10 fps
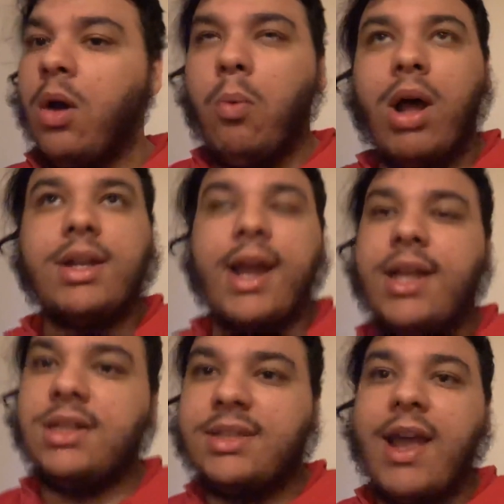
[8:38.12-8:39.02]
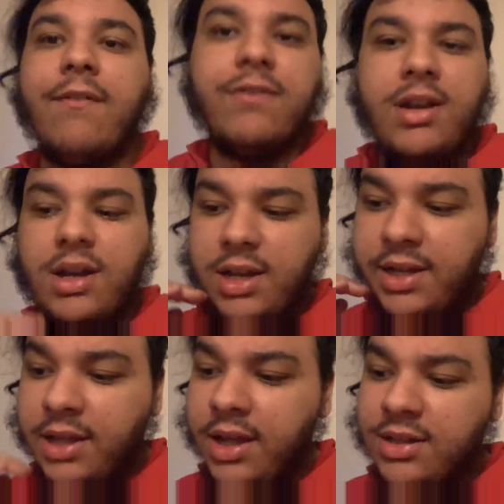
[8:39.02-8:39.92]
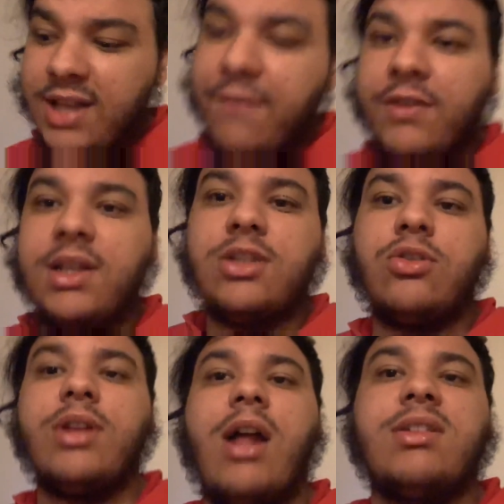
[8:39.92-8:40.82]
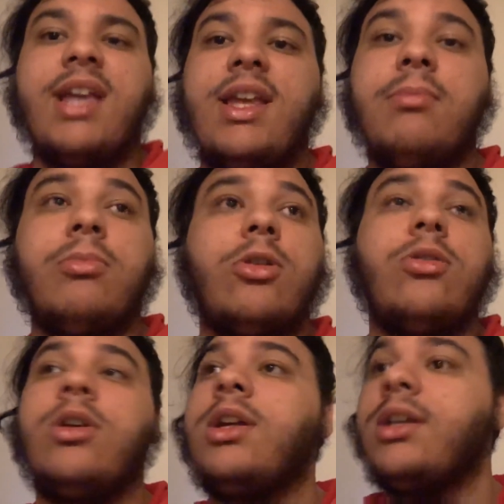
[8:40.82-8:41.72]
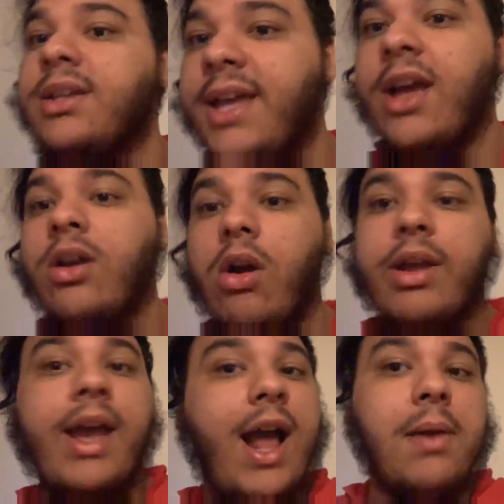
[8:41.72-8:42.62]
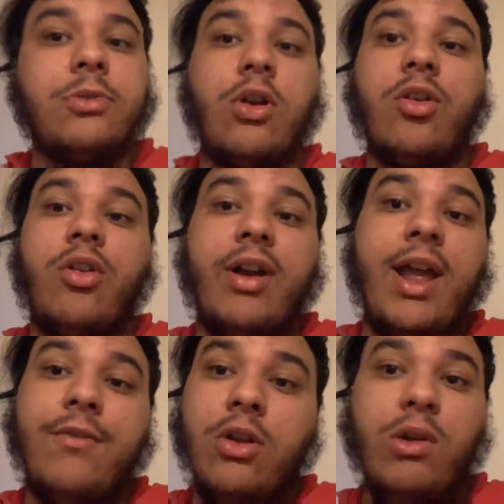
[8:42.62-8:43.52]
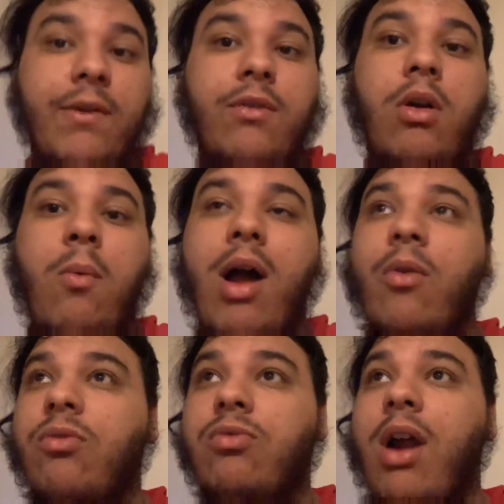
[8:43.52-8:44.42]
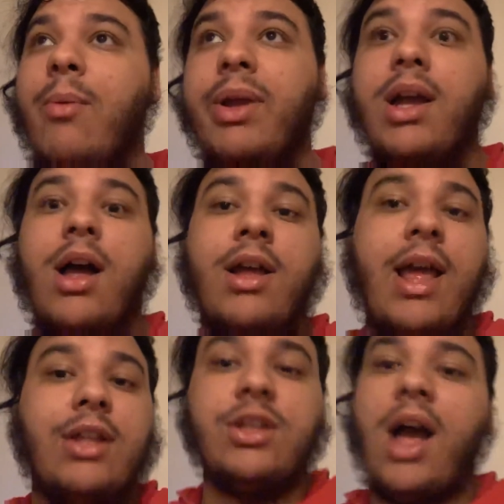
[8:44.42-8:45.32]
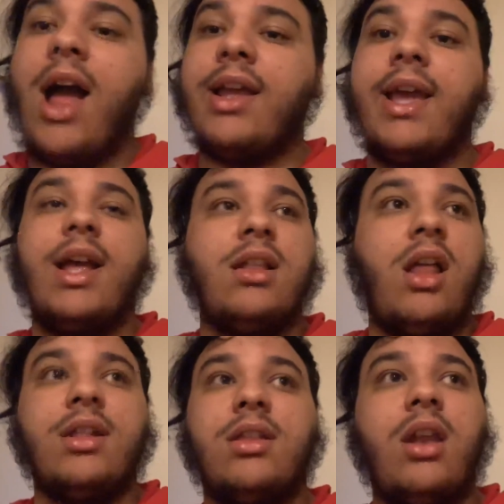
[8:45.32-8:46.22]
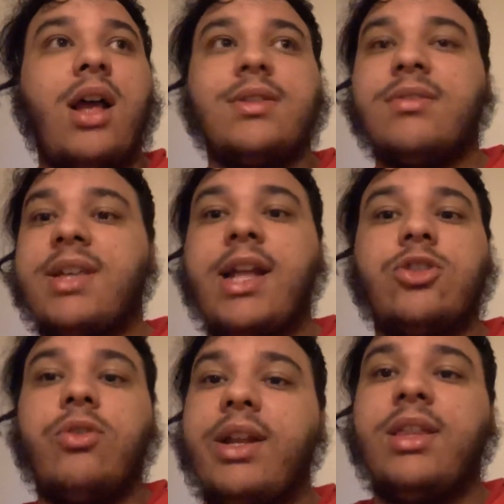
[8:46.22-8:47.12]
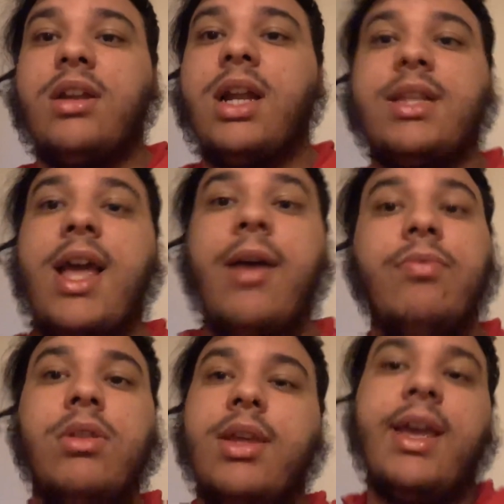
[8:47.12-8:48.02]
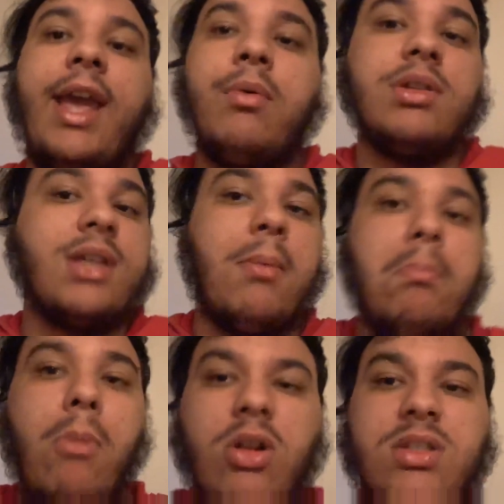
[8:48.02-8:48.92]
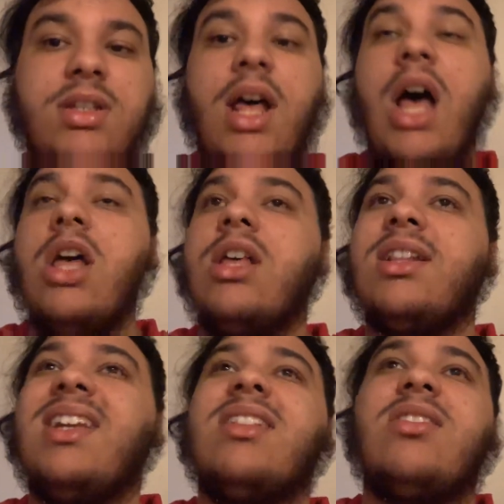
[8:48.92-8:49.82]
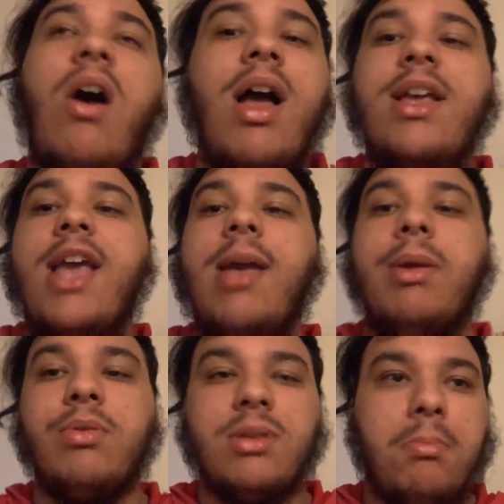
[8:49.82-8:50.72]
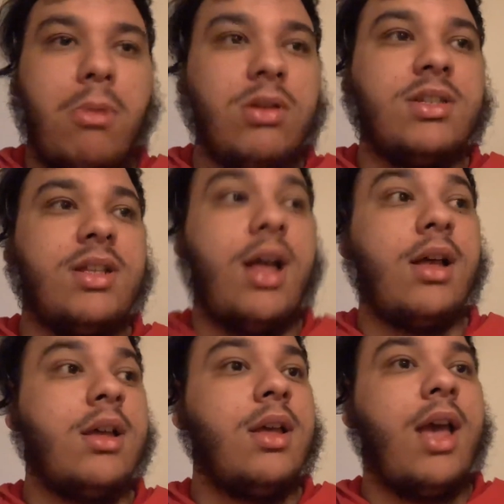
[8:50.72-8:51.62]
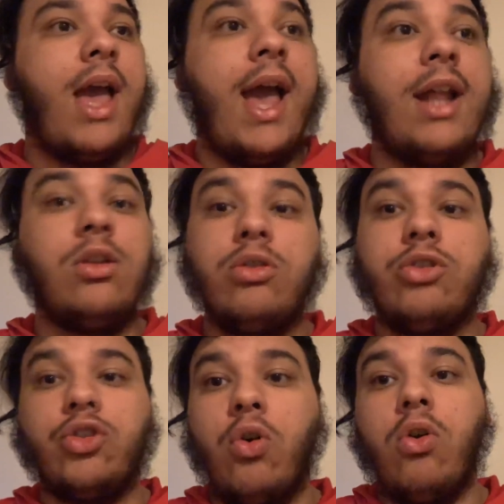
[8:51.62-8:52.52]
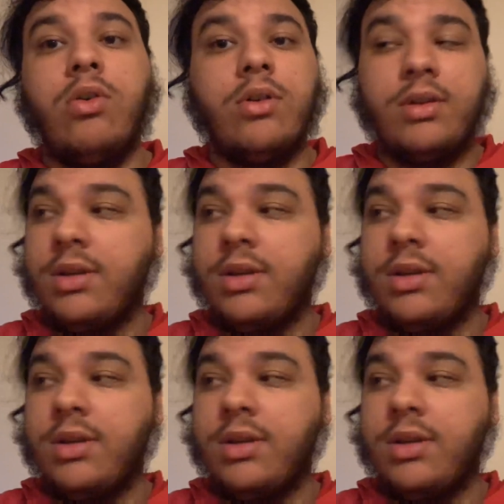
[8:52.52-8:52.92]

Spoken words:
One that can definitely suit our team, bro. Go get Adam Traore if you're looking for a white right winger and you can't get like the likes of Sancho or anything like that. He was a monster. The entire game, he was a monster. And Luke Shaw,